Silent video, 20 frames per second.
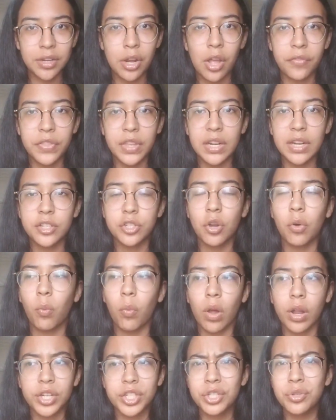Not that I
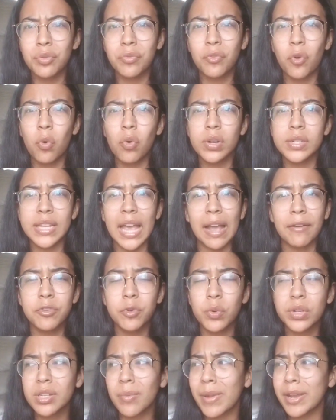don't want to, of course.
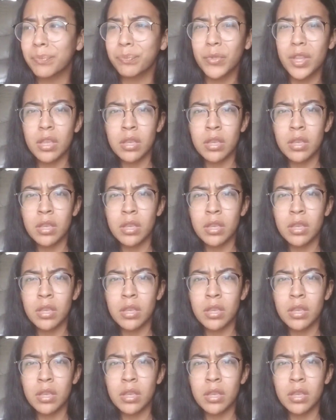Afterwards, I'm like,